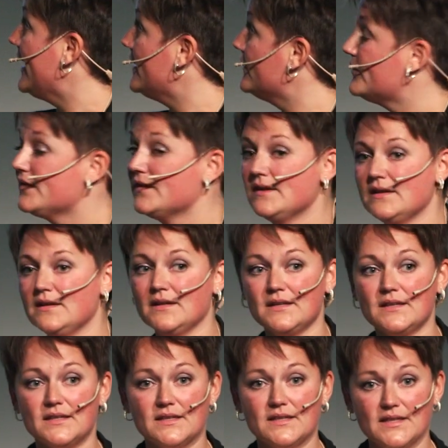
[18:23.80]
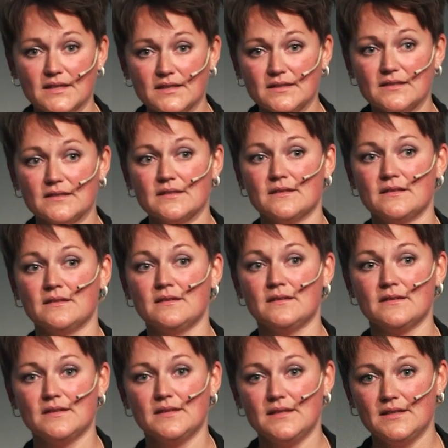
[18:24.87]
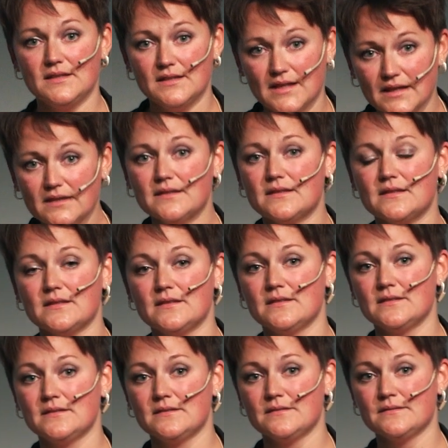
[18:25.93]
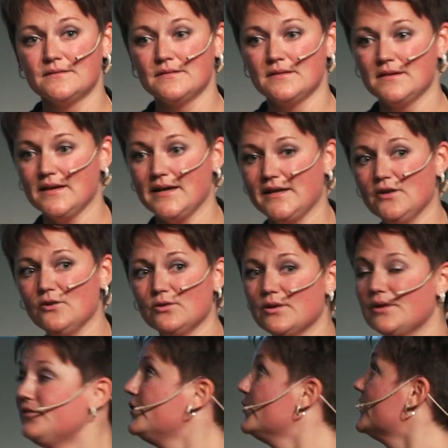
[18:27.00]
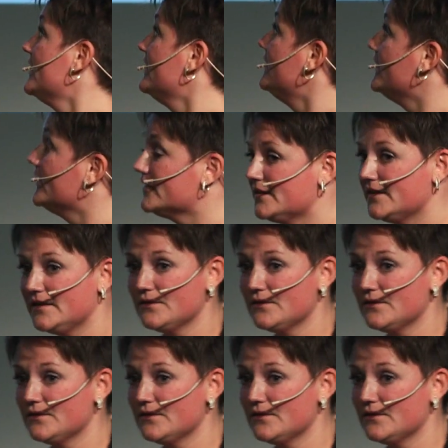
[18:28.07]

have kick, gik. I don't know if you can hear the